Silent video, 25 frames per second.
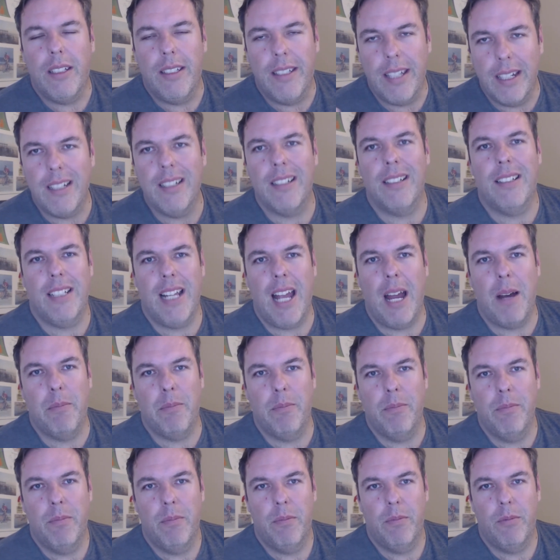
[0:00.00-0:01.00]
didn't
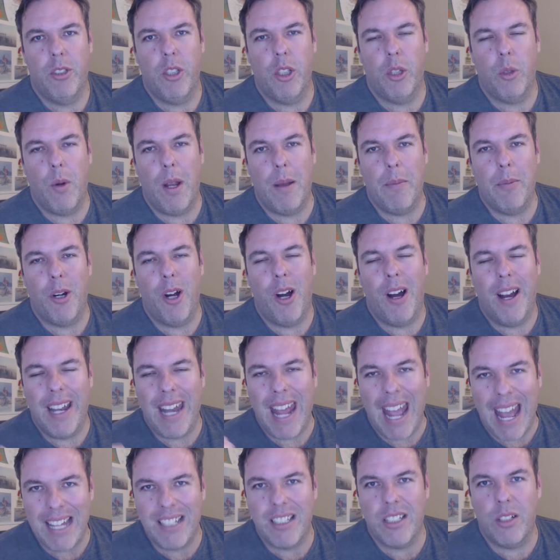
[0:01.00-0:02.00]
come to the webinar
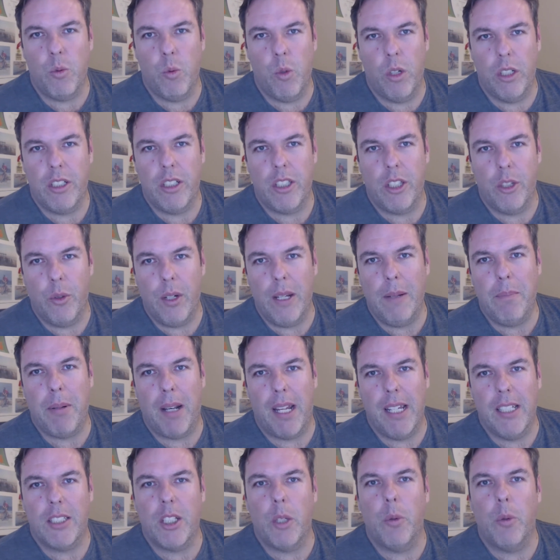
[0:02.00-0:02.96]
and hasn't watched the replay.